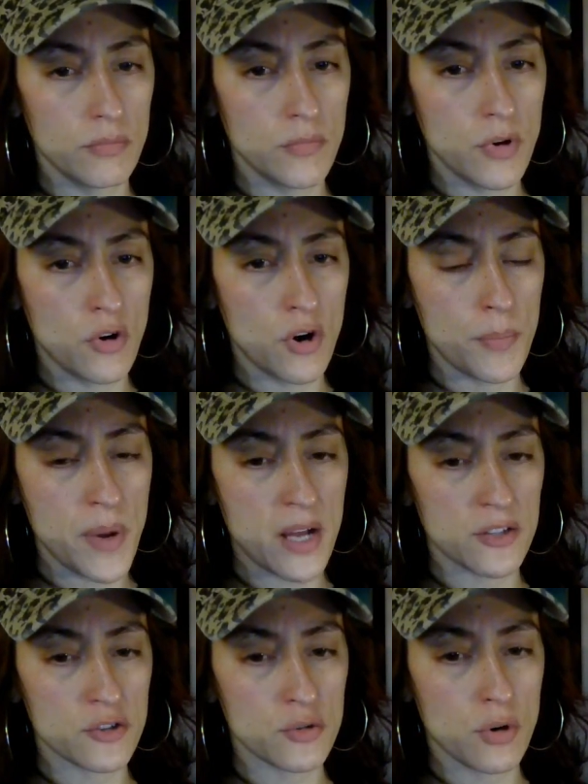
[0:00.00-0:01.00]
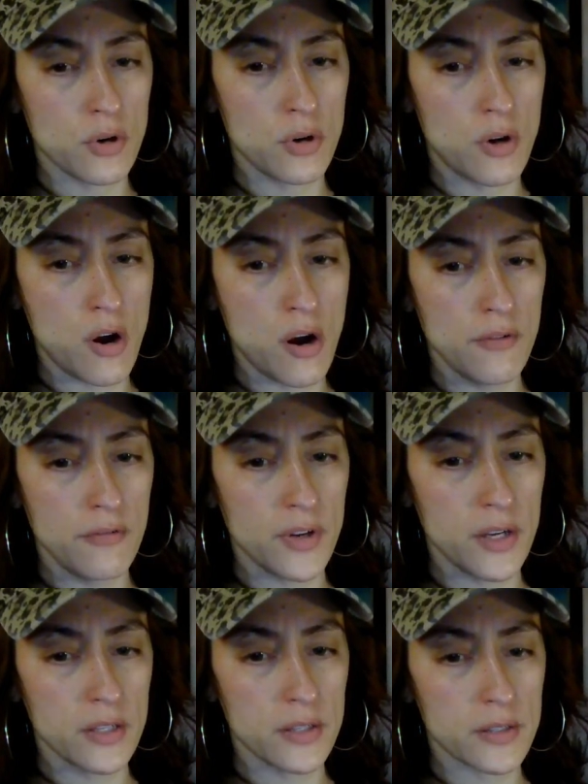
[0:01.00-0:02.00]
or a pastoral
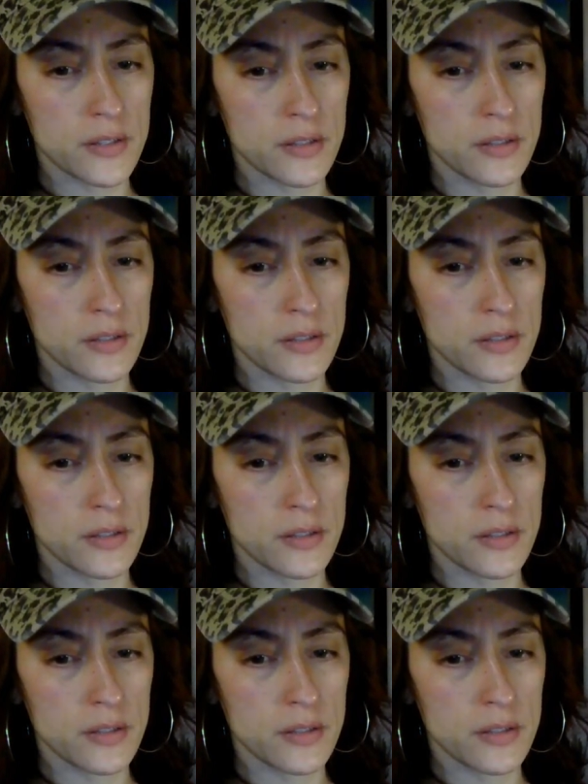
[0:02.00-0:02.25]
office.